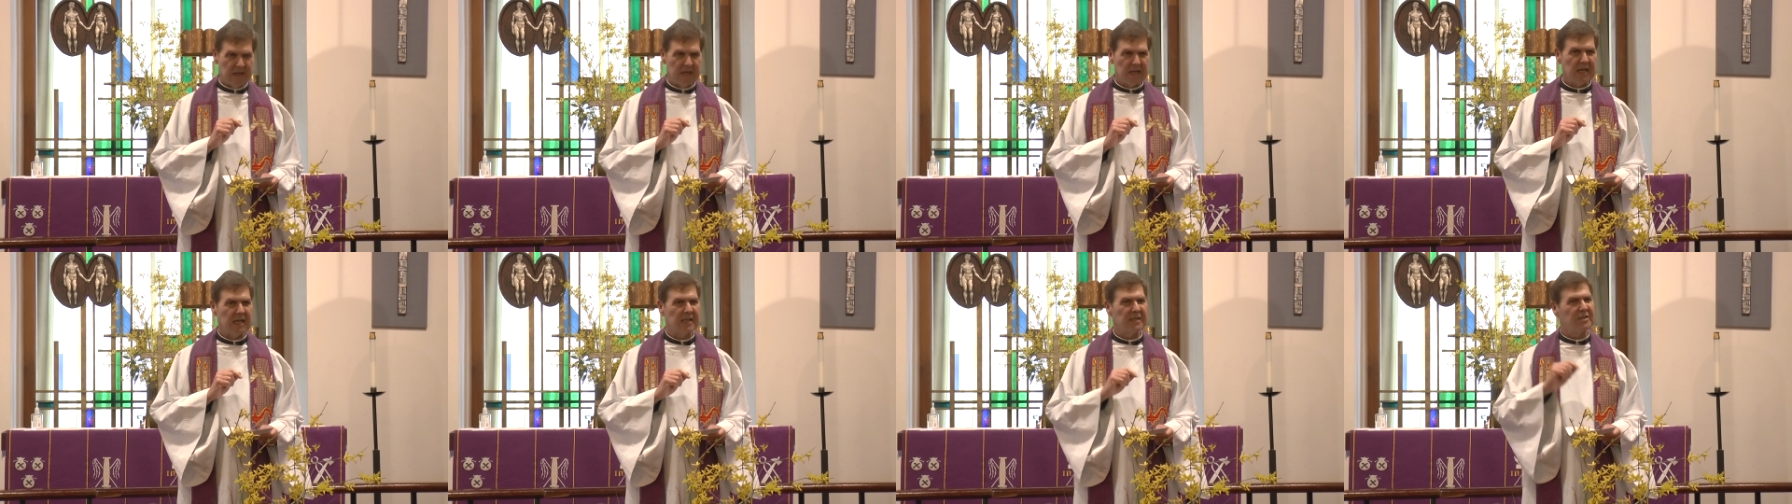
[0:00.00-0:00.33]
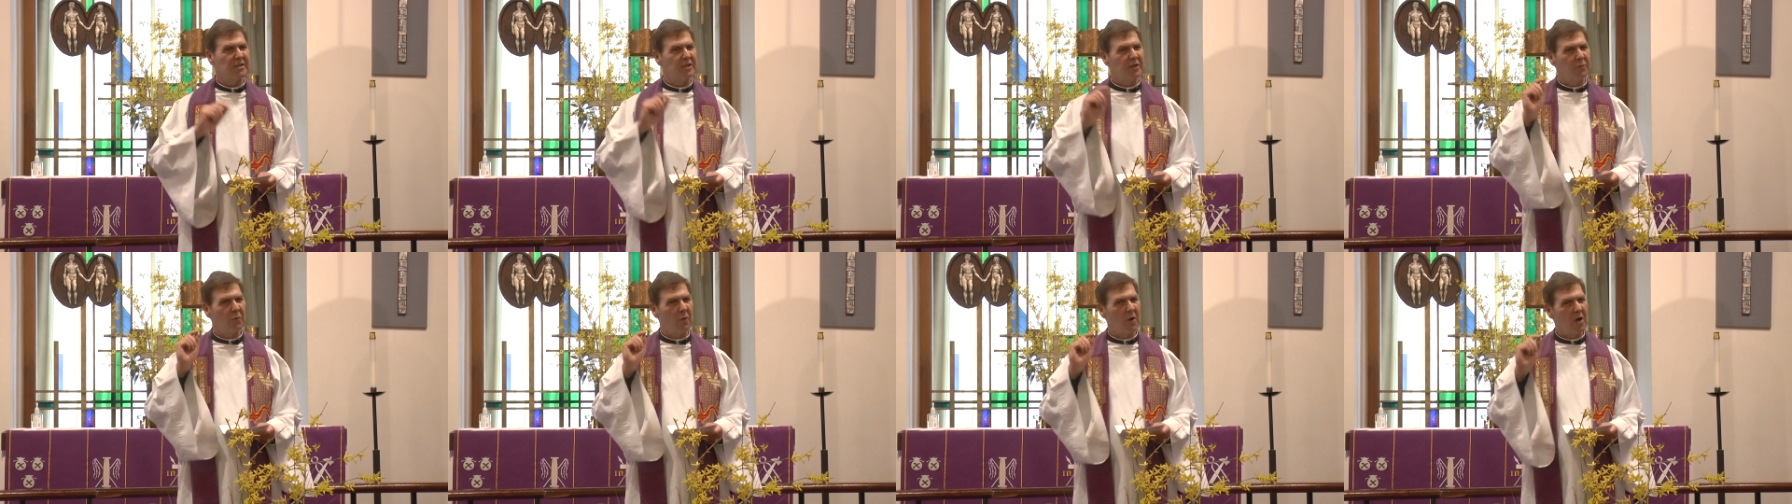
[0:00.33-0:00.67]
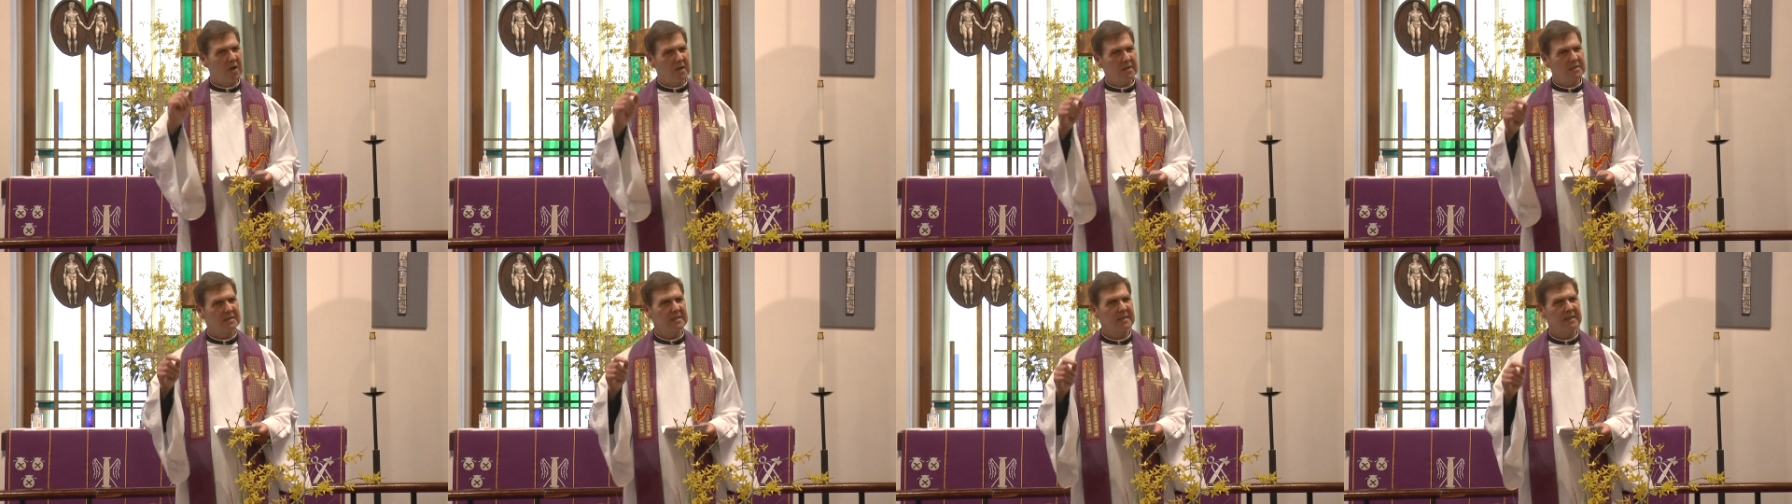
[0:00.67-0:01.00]
And she
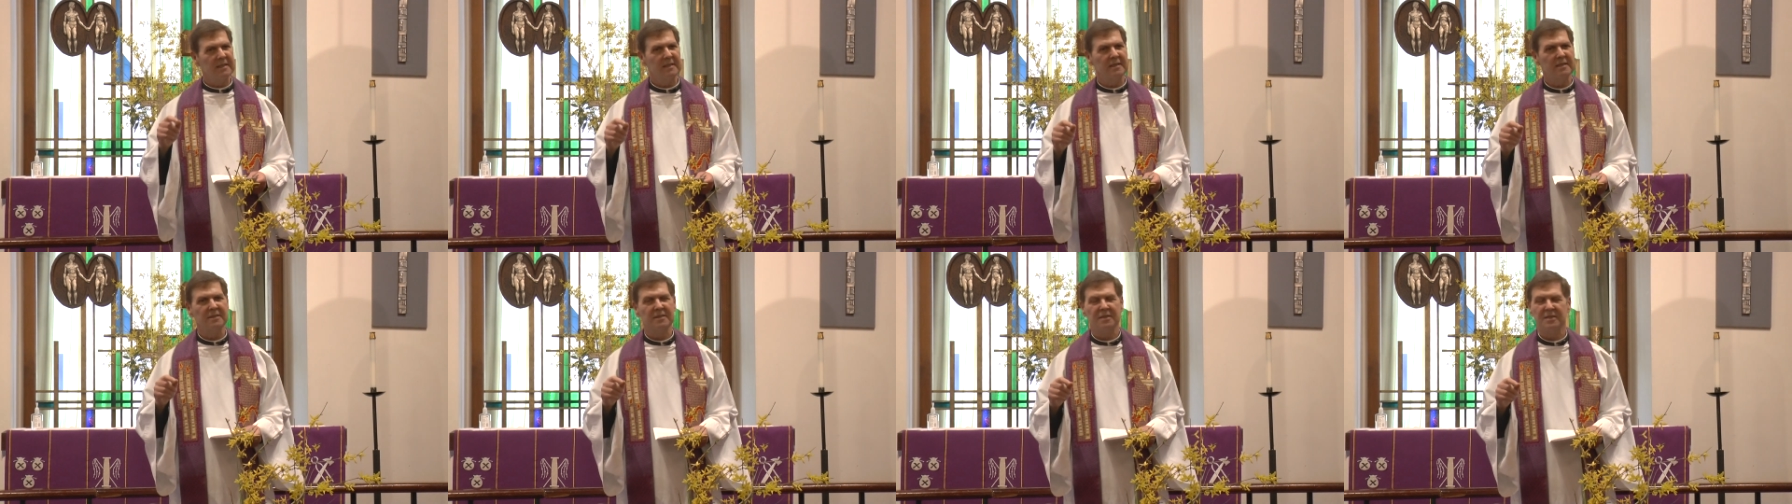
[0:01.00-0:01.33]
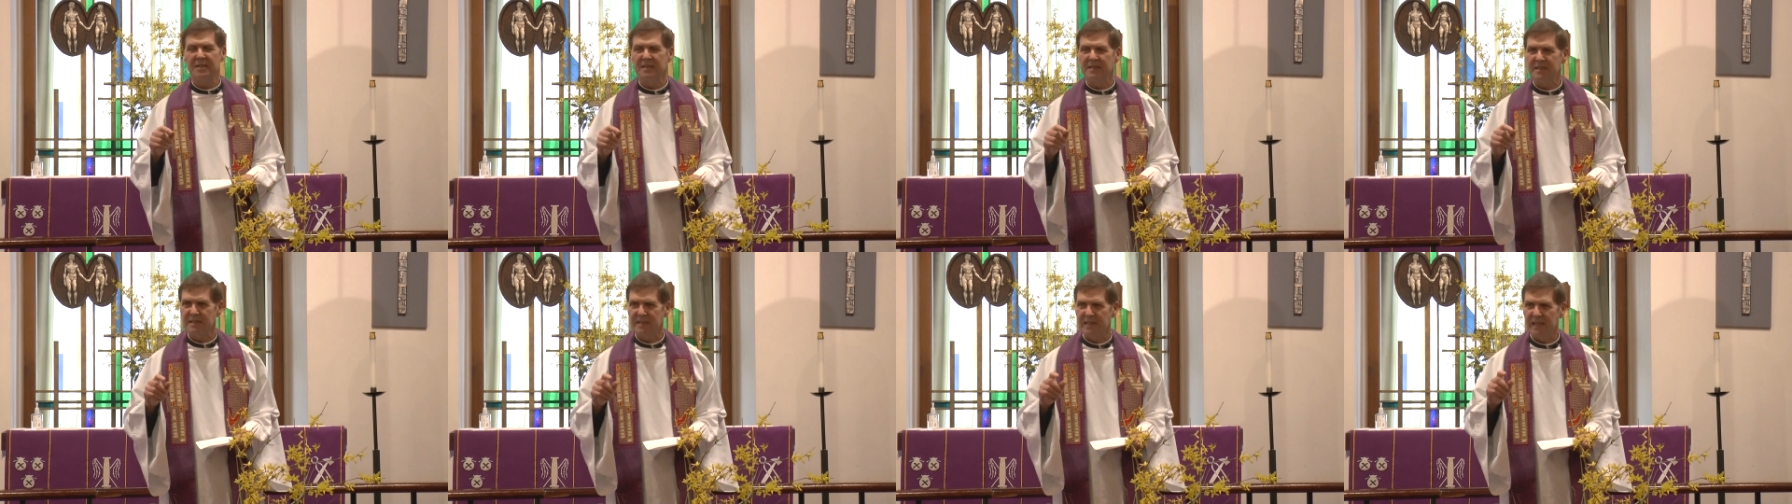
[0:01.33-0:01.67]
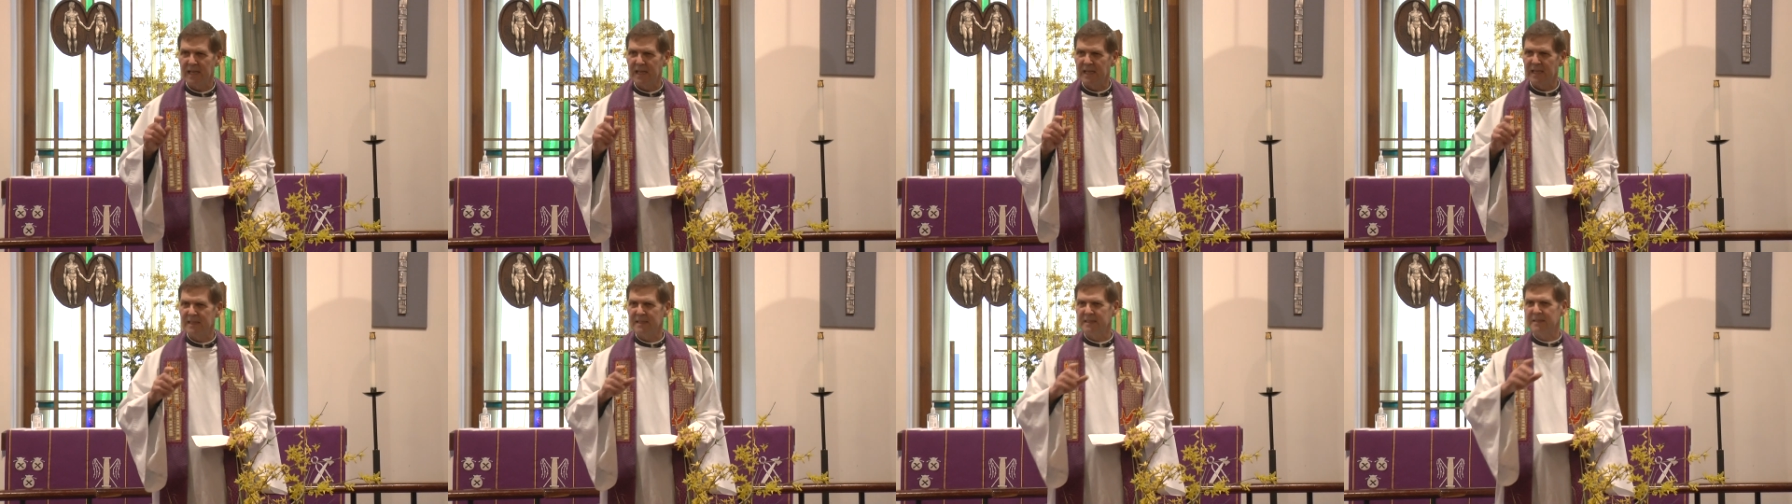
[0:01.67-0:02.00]
walks in and she
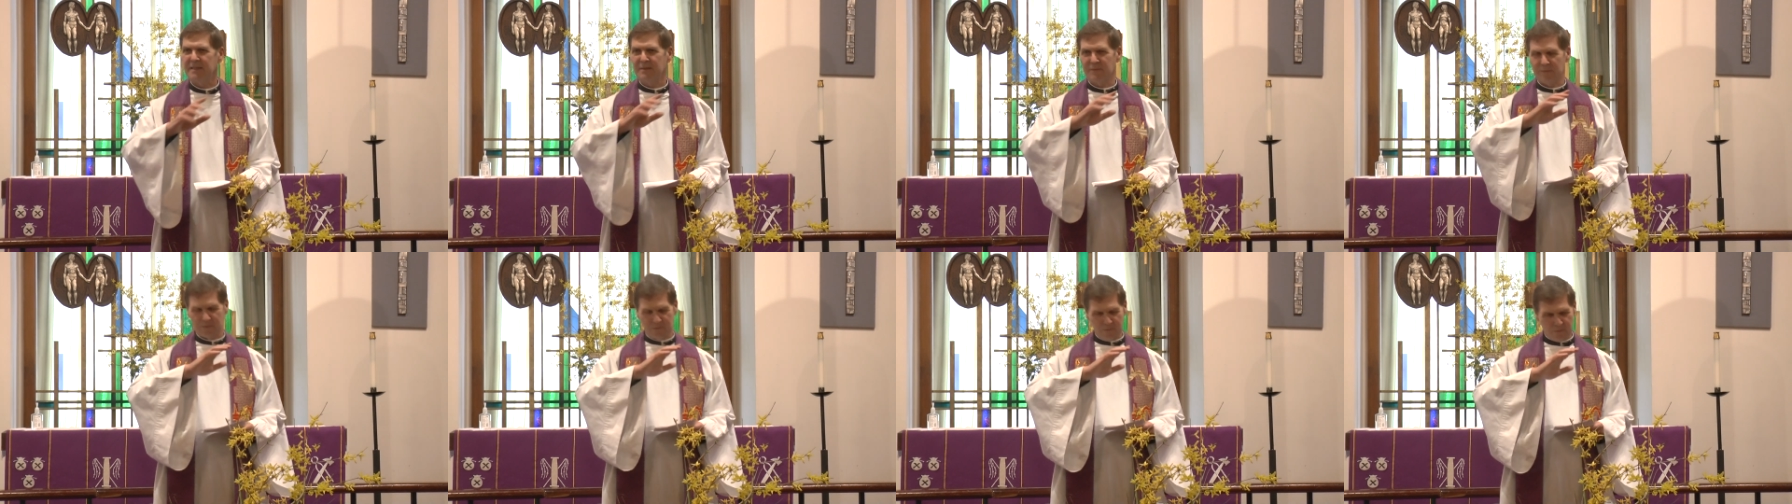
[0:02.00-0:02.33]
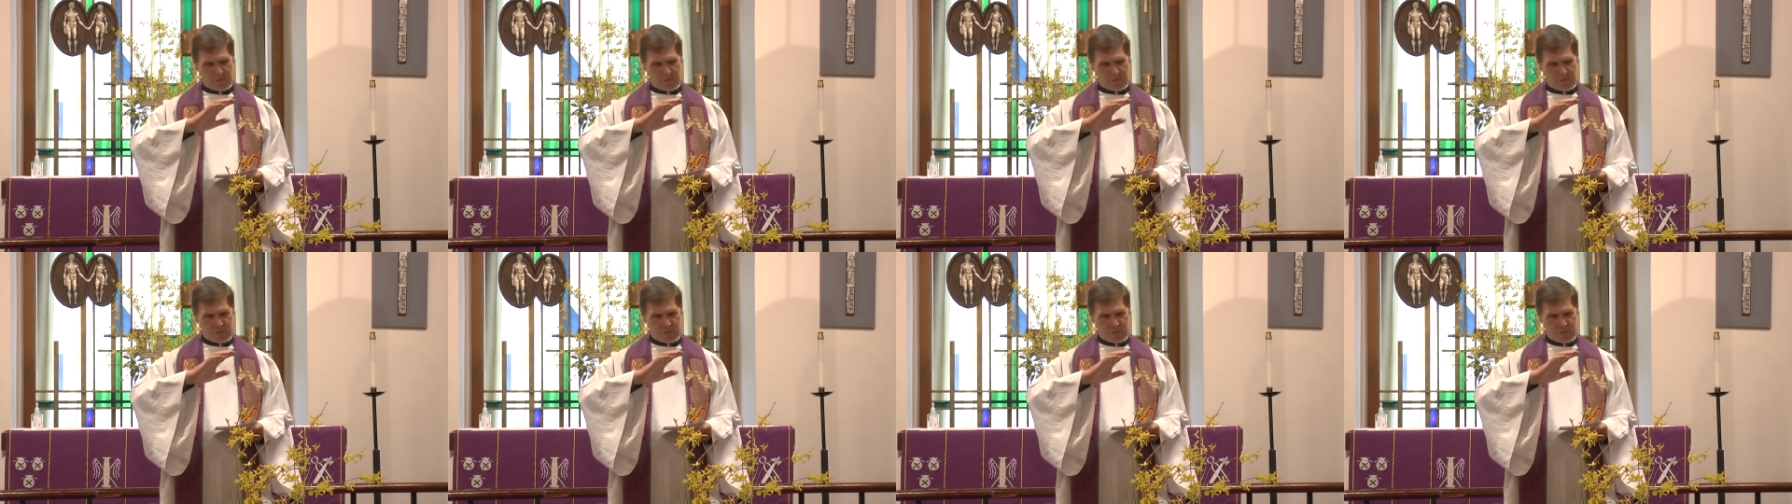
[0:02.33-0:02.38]
said